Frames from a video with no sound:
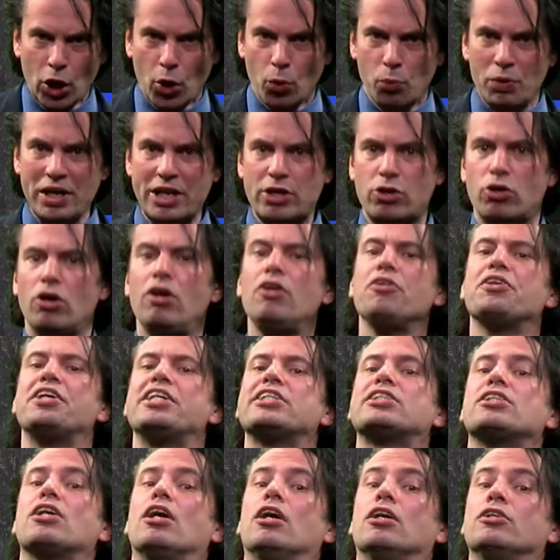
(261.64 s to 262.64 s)
We call
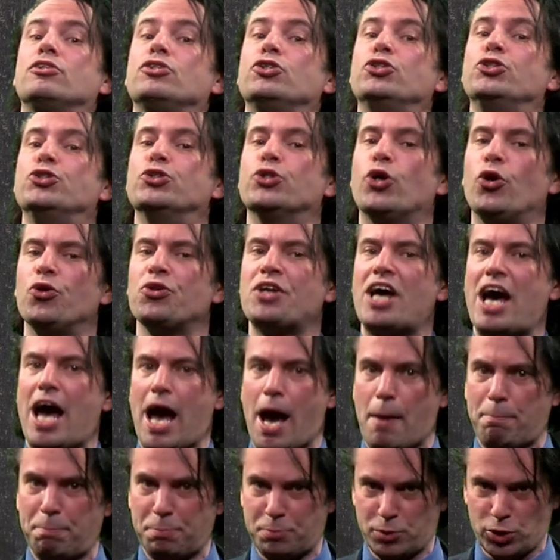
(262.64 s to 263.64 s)
this a
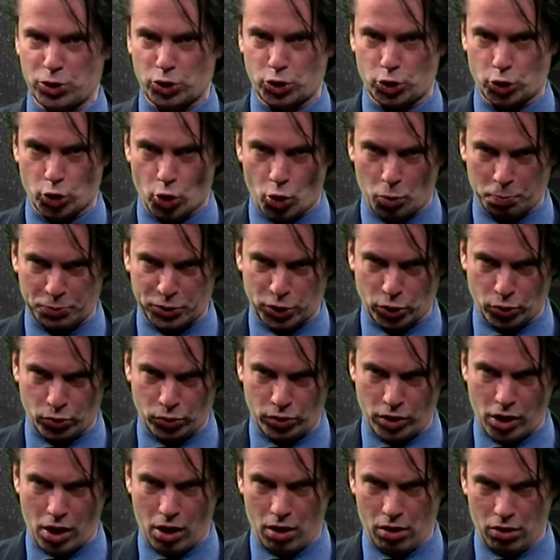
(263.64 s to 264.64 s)

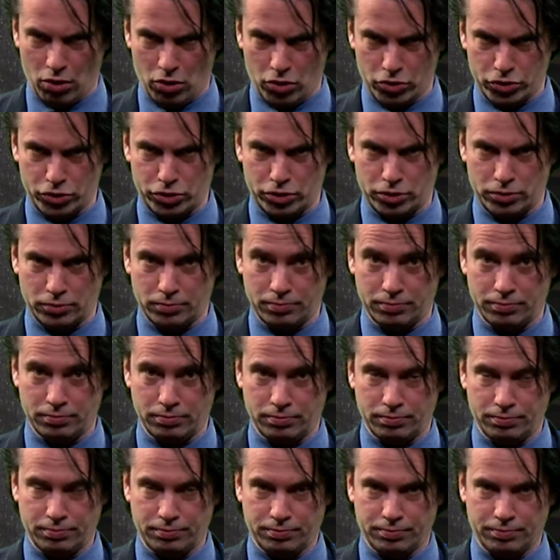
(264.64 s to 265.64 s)
non-absorption loss.
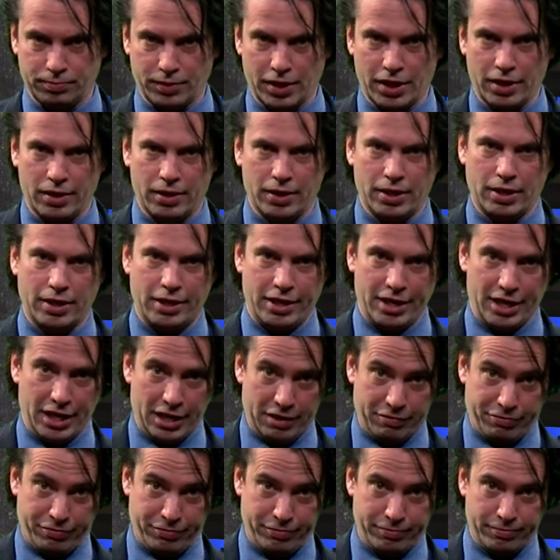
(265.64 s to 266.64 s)

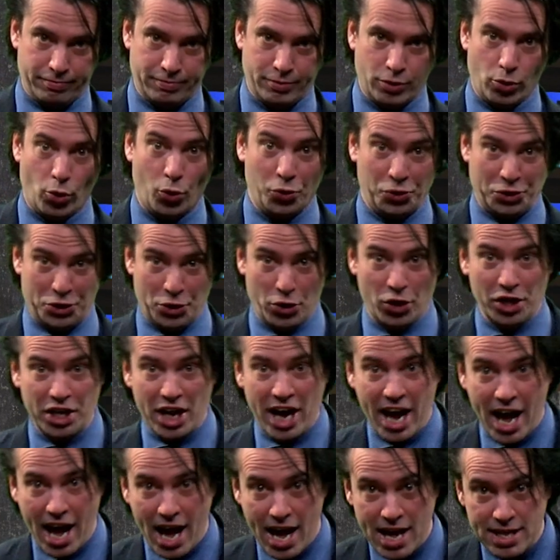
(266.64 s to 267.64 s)
If, on the
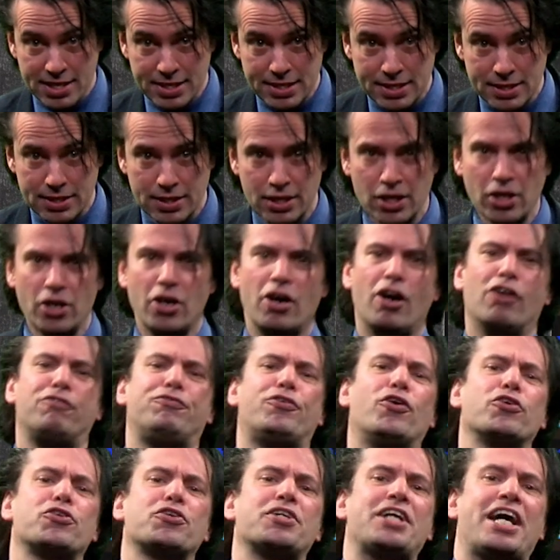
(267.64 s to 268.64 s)
other hand, a
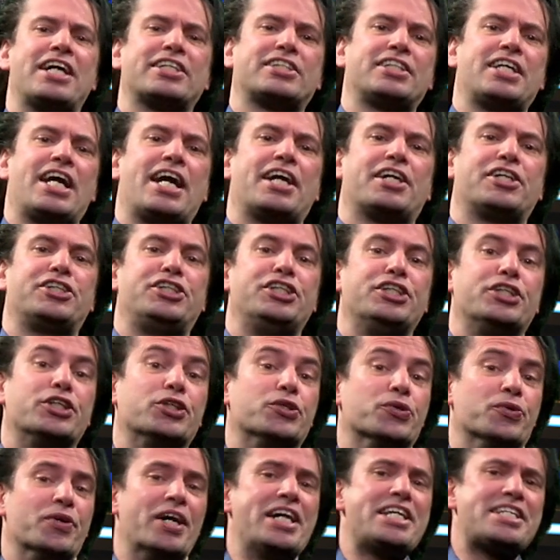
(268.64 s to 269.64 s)
photon has an energy
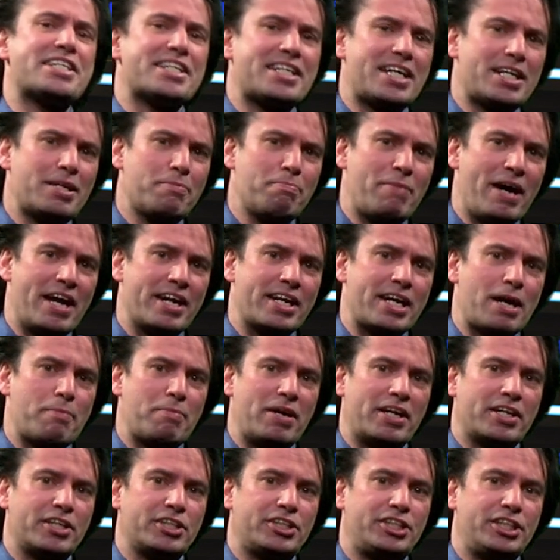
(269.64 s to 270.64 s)
greater than the bandgap
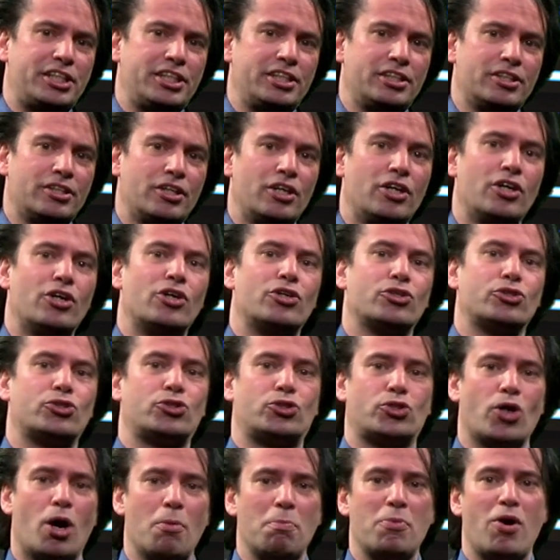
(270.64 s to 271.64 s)
energy,
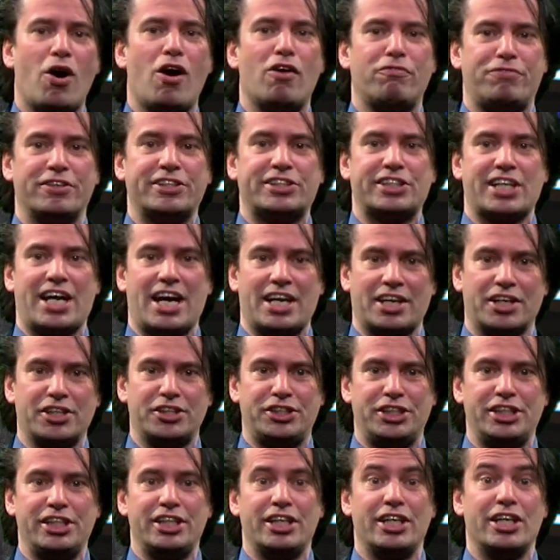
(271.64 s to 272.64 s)
some of its
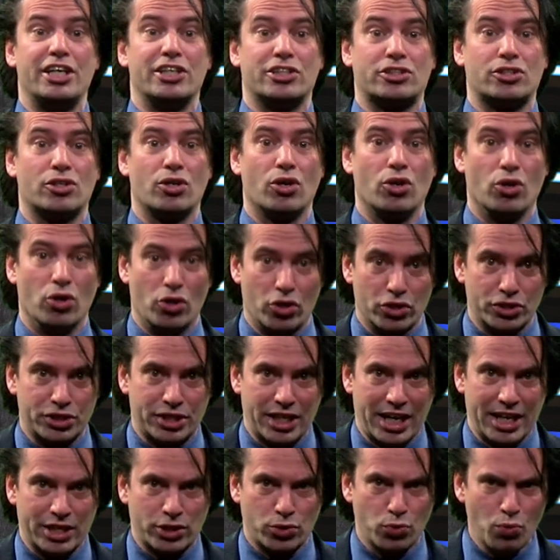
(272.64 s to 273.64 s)
energy is lost
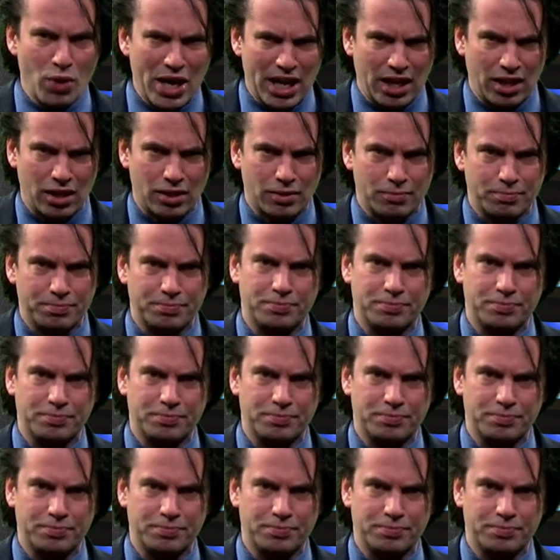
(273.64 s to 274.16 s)
as well.